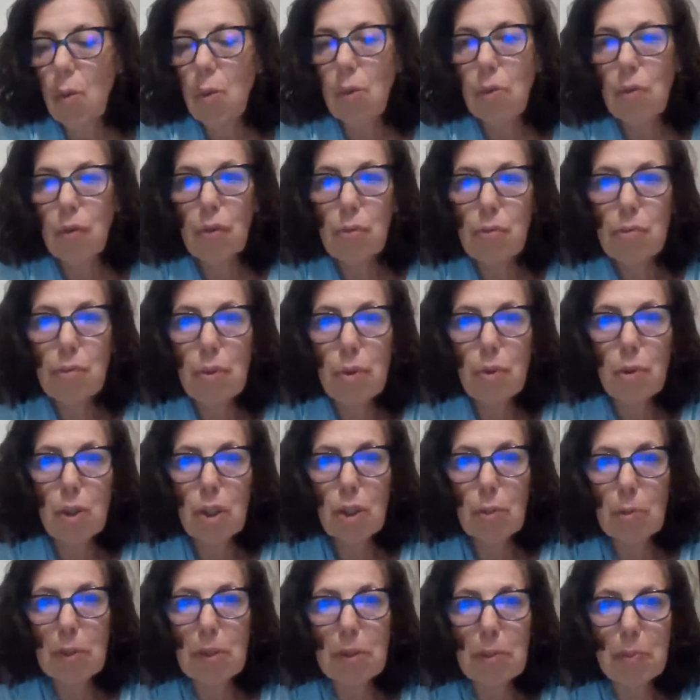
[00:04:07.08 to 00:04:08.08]
Well, for
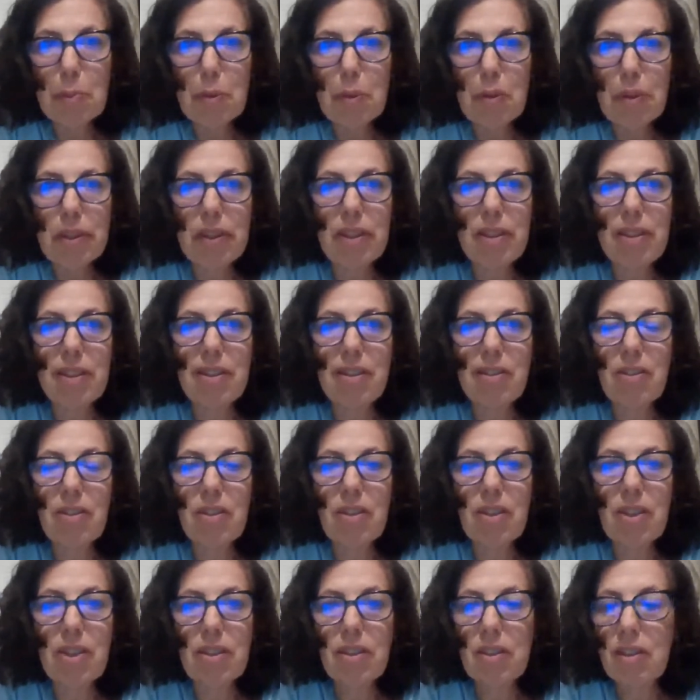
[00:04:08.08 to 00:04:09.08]
most people,
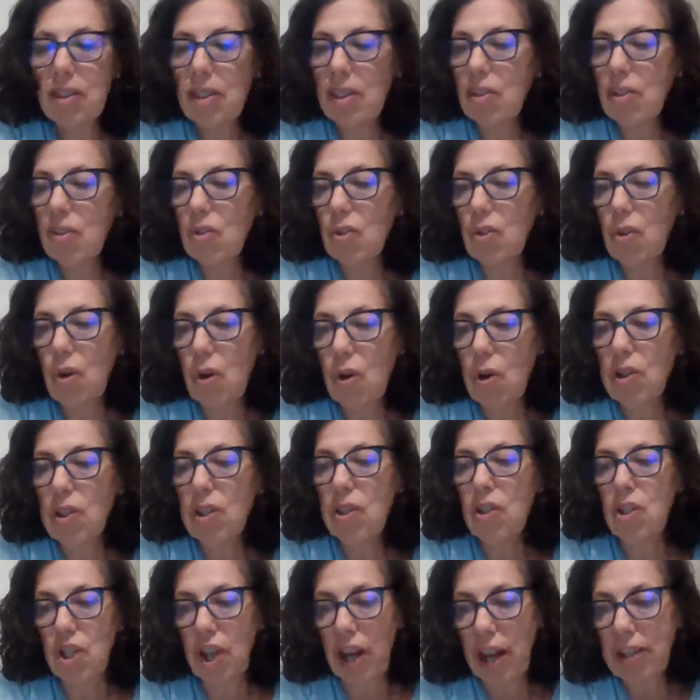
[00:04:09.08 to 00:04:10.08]
these things are hard
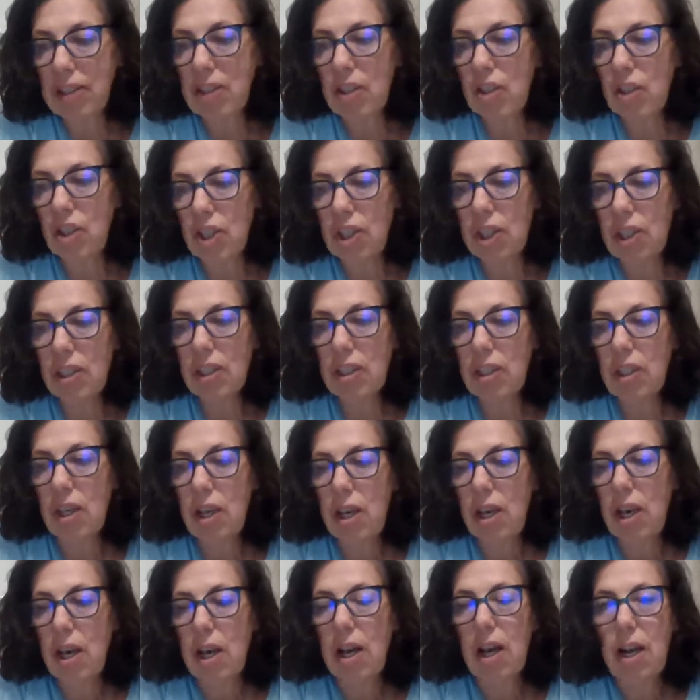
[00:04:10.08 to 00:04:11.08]
and challenging,
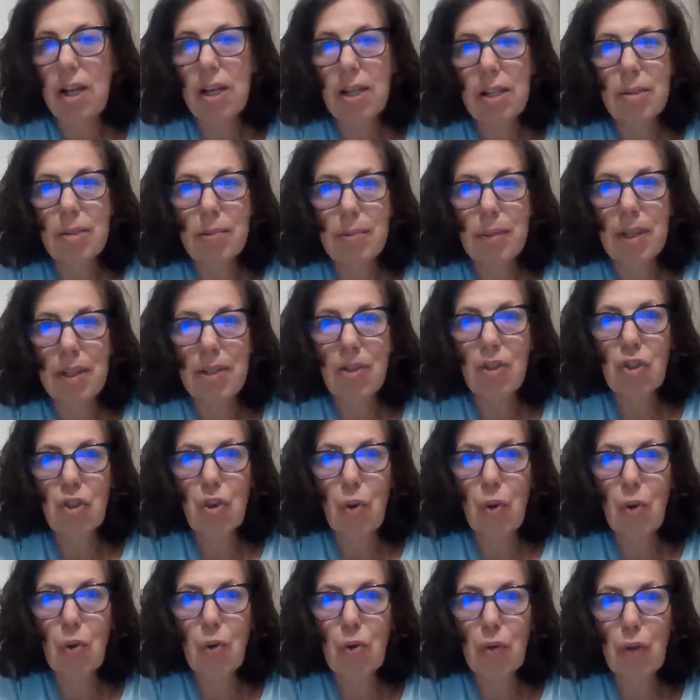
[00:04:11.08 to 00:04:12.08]
and
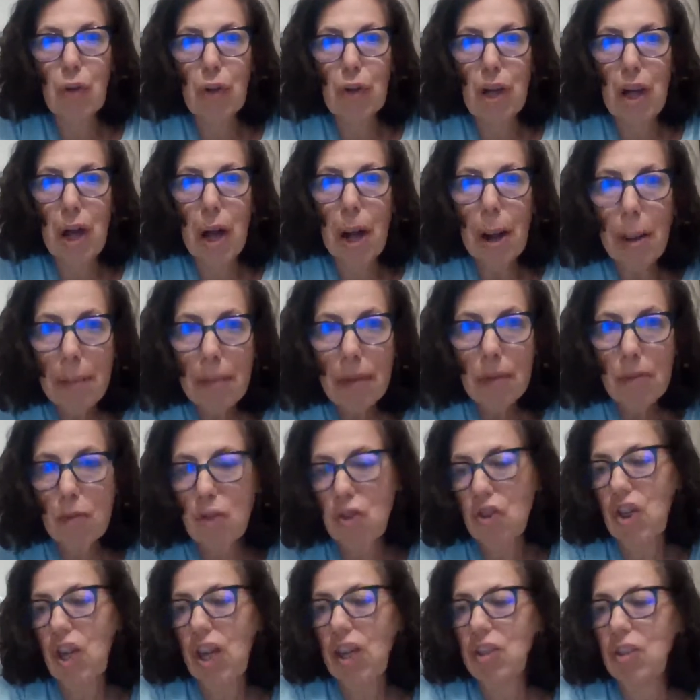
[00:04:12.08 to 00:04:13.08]
to overcome
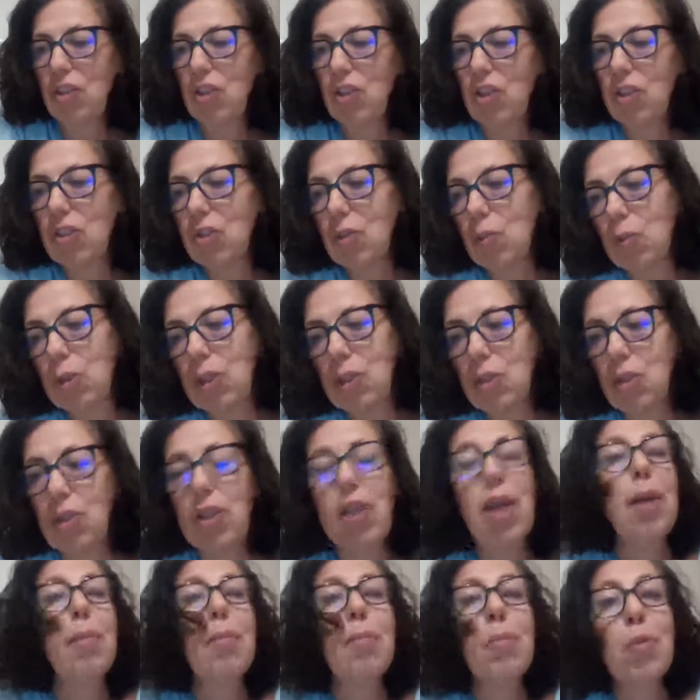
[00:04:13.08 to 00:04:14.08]
those challenges, we
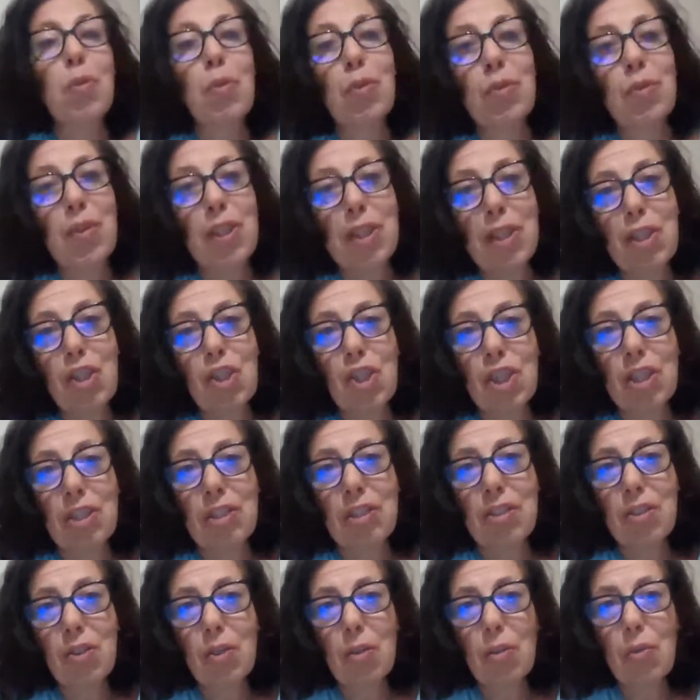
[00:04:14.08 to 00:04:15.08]
look at
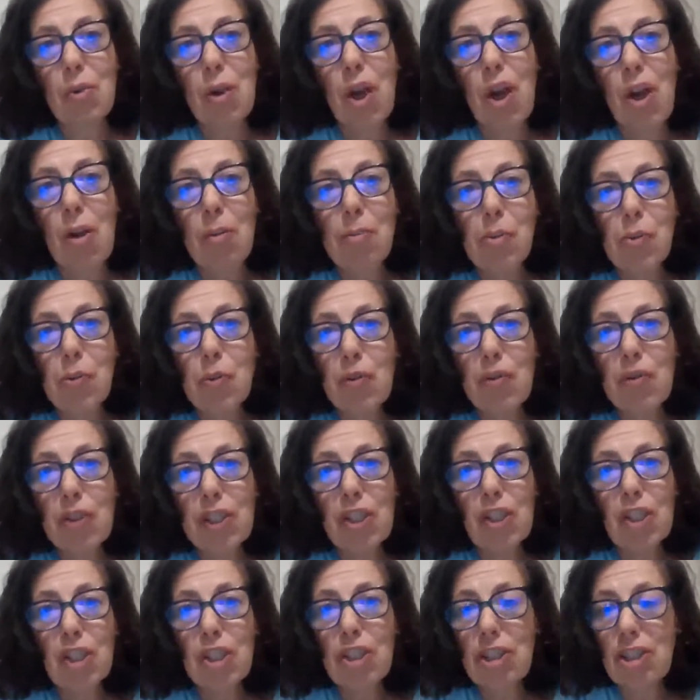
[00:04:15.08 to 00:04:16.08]
motivation. So
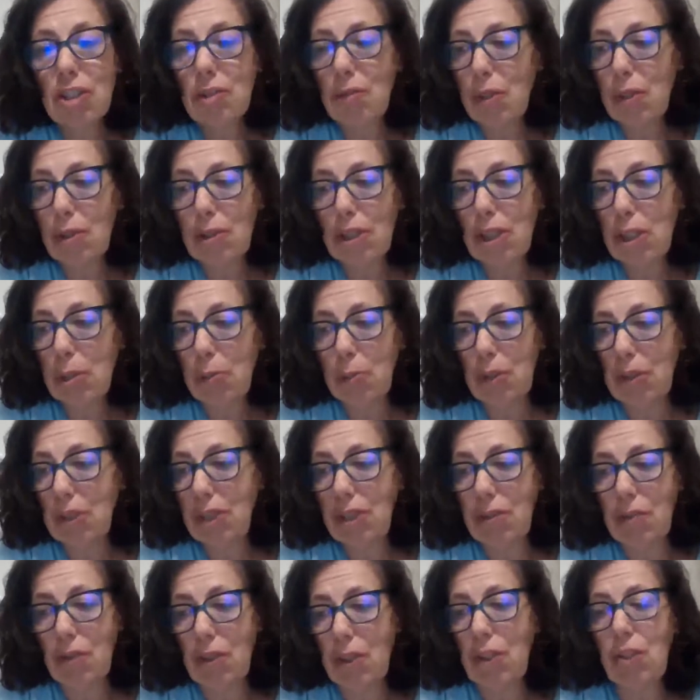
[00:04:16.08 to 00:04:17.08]
motivation is very
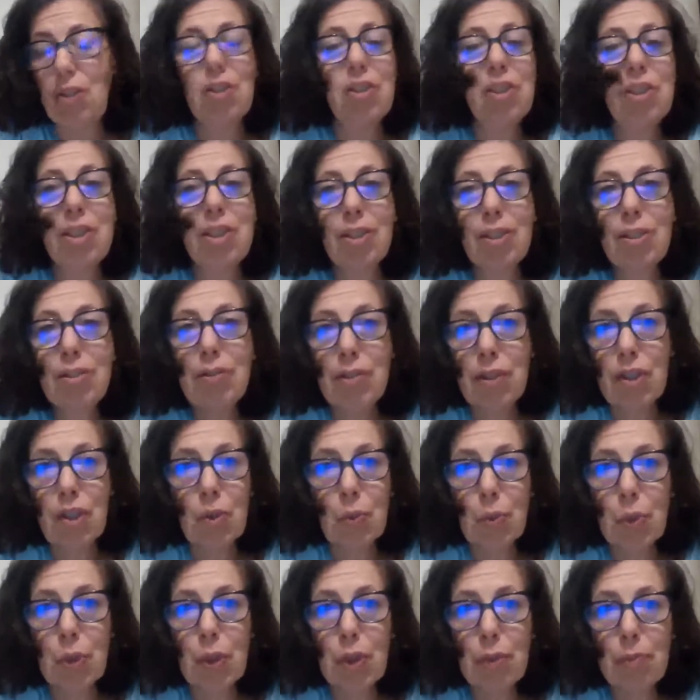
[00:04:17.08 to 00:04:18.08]
specific to the
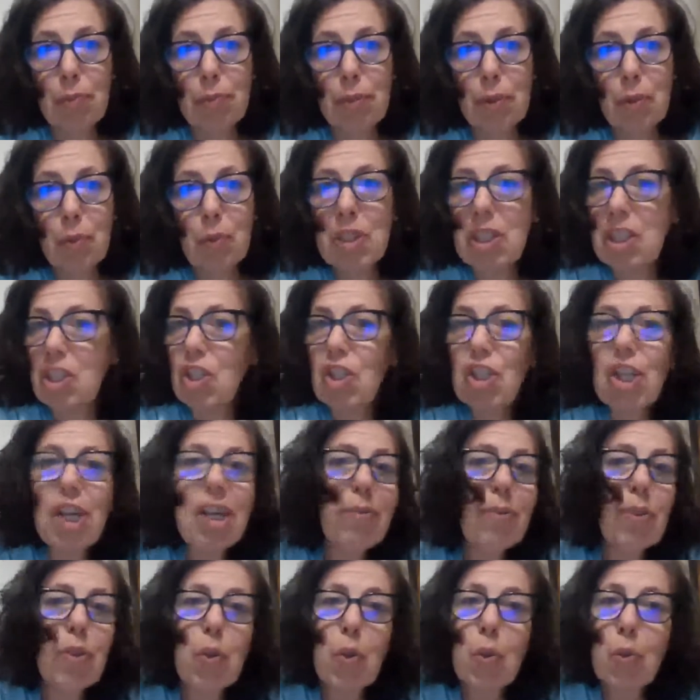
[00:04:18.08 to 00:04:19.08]
individual. We each
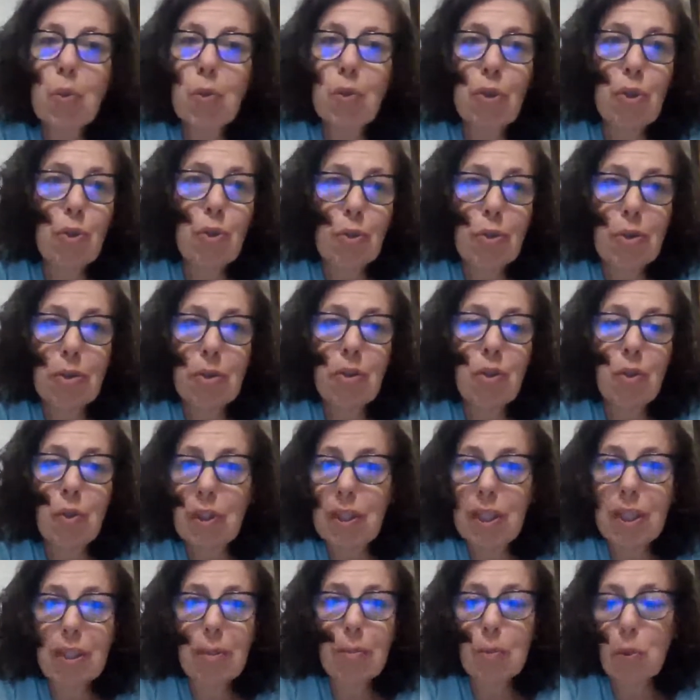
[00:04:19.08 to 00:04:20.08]
have our own
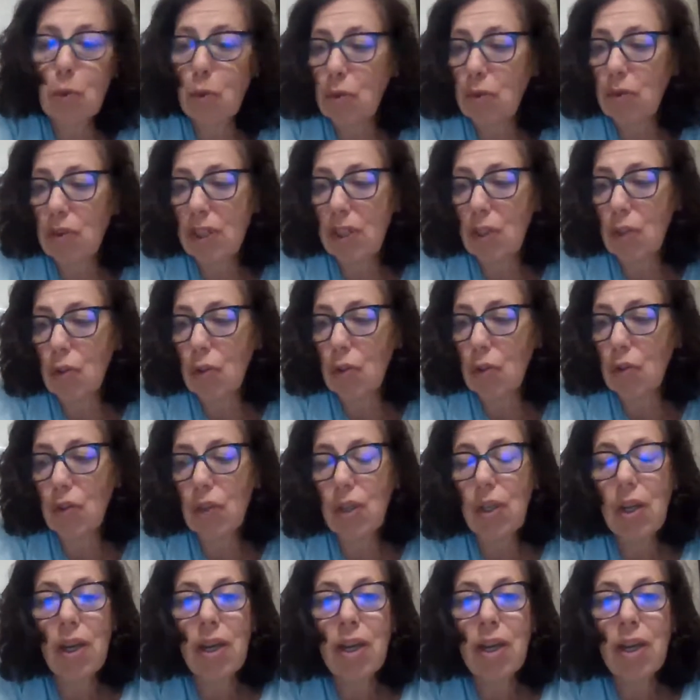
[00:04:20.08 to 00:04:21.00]
unique motivators.